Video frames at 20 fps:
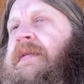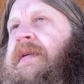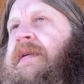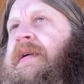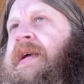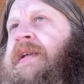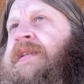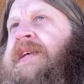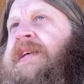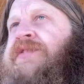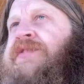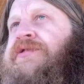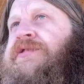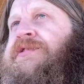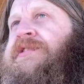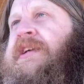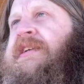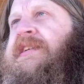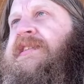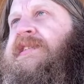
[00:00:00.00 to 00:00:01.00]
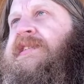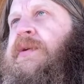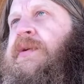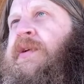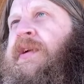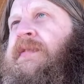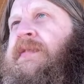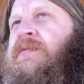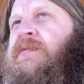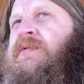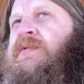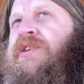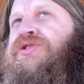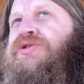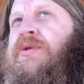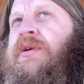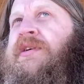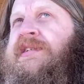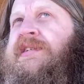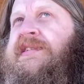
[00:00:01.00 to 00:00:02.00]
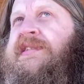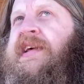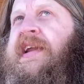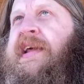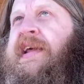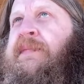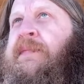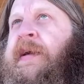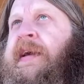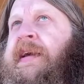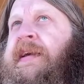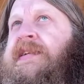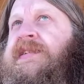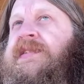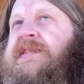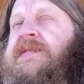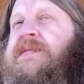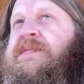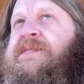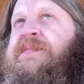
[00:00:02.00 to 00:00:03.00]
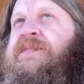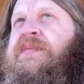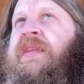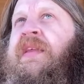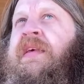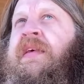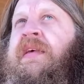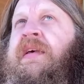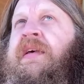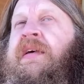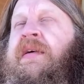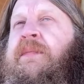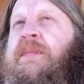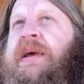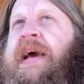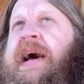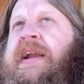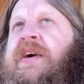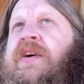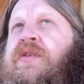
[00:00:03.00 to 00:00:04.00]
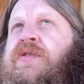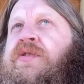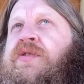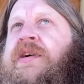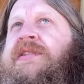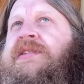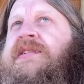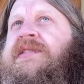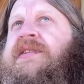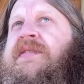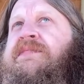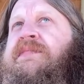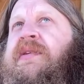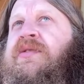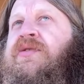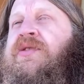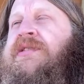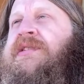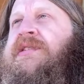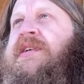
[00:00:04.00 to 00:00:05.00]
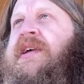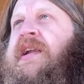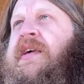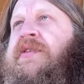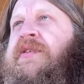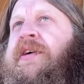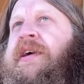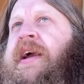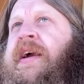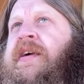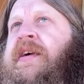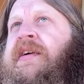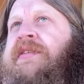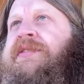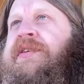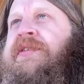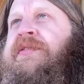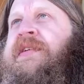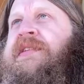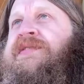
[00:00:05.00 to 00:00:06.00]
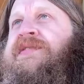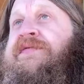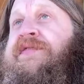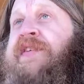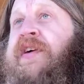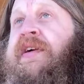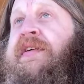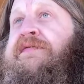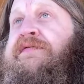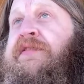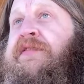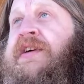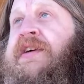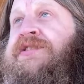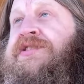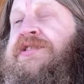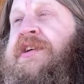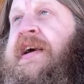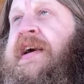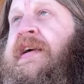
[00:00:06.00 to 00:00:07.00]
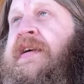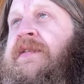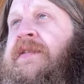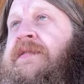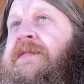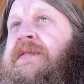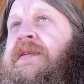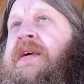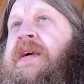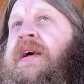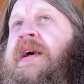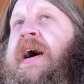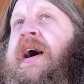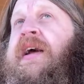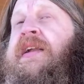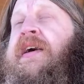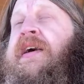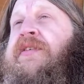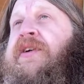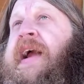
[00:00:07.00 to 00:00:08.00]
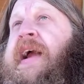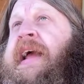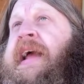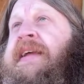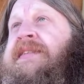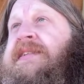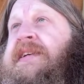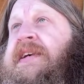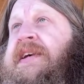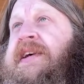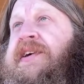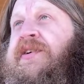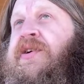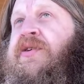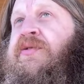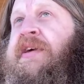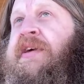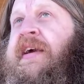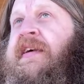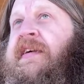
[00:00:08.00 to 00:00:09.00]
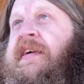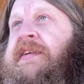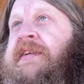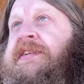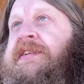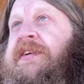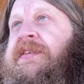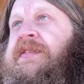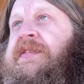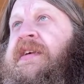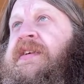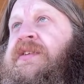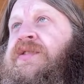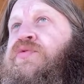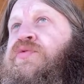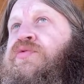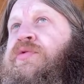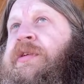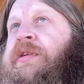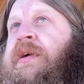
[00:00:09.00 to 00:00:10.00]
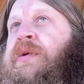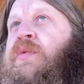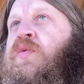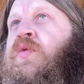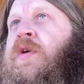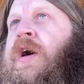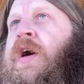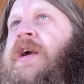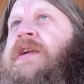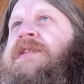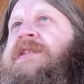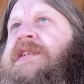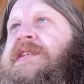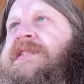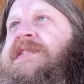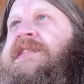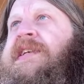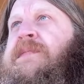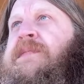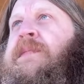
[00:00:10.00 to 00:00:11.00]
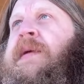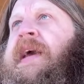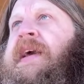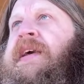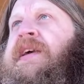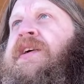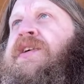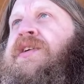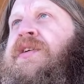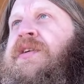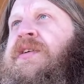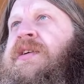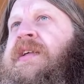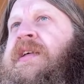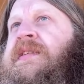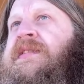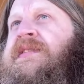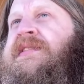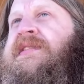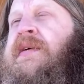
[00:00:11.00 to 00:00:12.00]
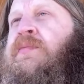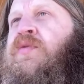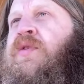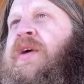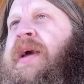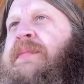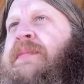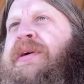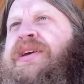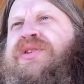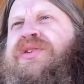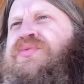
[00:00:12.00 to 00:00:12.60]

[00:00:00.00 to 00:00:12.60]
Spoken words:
it's interesting to see what the choices that he makes. But yeah, no, Chris is another character that's very fleshed out, another anti-hero character that you really want to see make good in some way, but